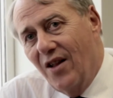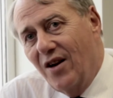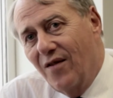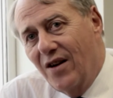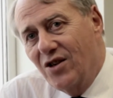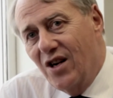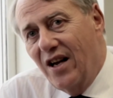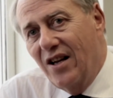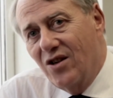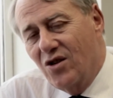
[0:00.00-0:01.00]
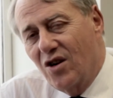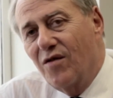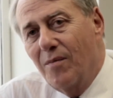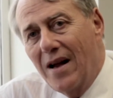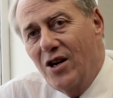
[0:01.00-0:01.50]
then eventually into sort
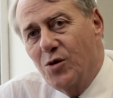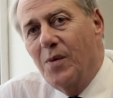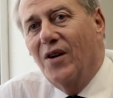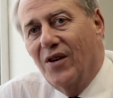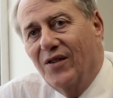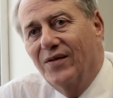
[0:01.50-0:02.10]
of management.